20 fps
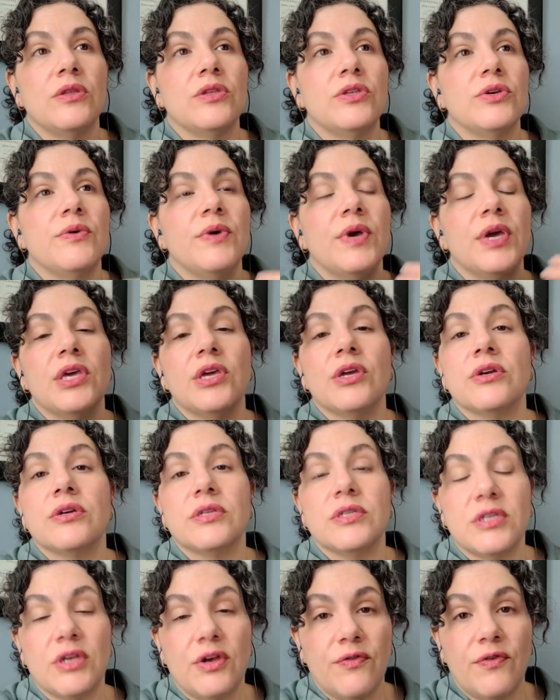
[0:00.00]
doing
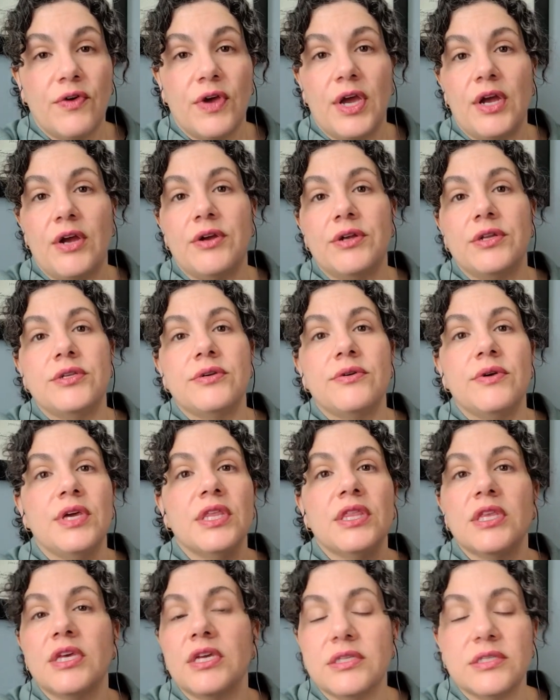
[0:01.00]
your self care and
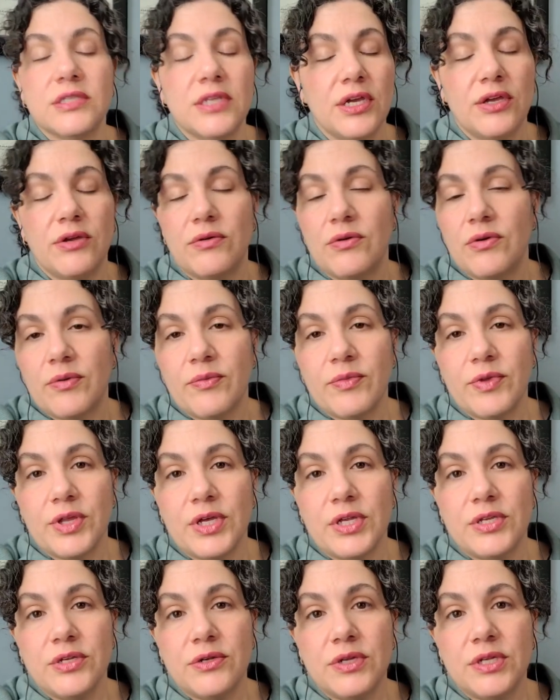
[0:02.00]
doing things that you
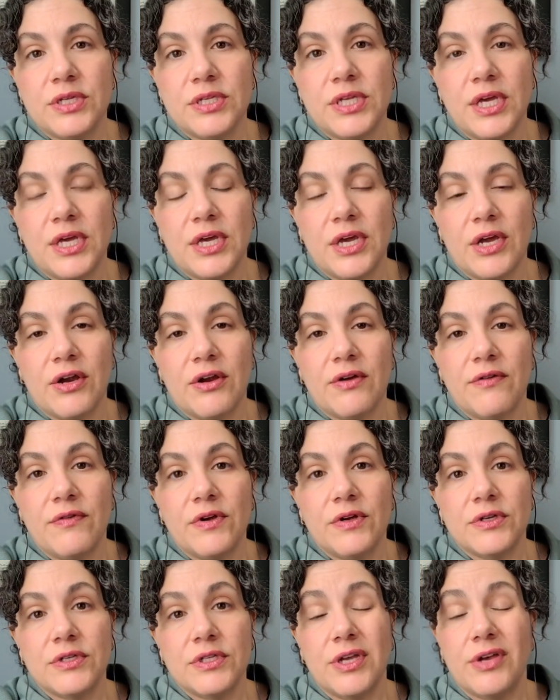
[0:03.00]
normally do to take care of
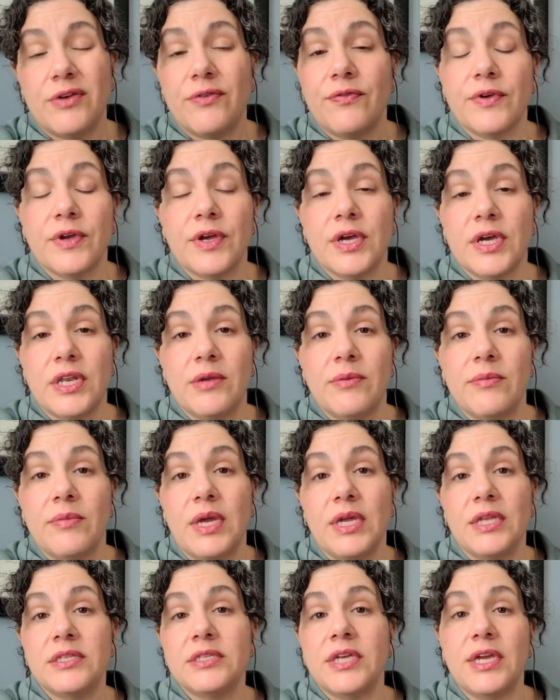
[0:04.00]
yourself and kind of
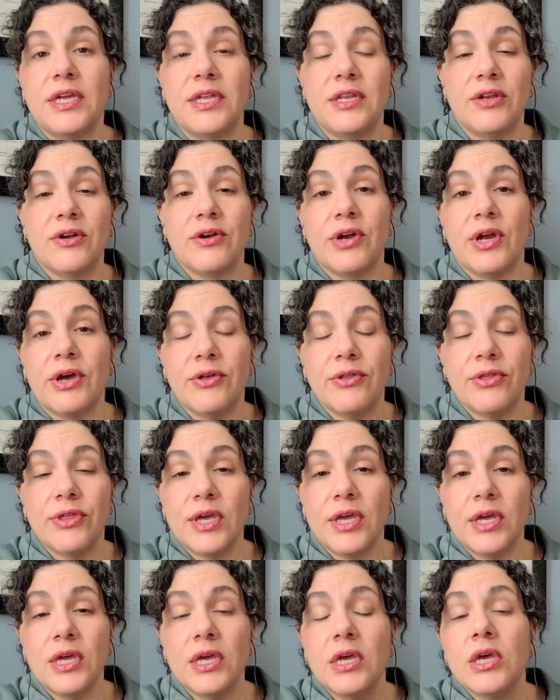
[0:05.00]
maintain your
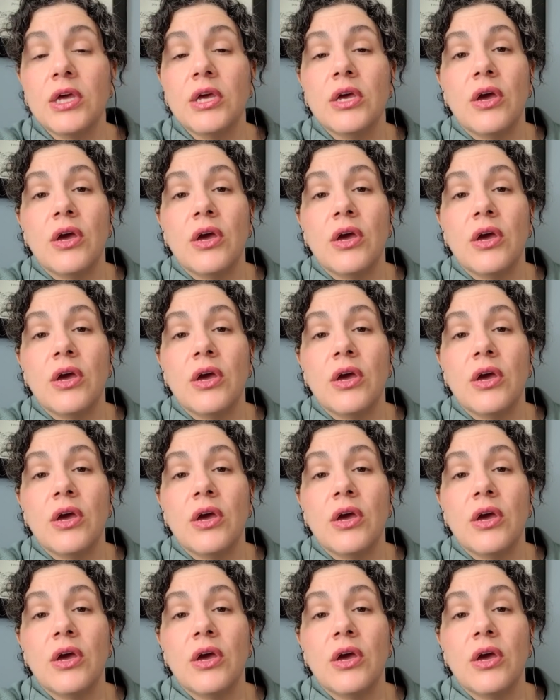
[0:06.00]
healthy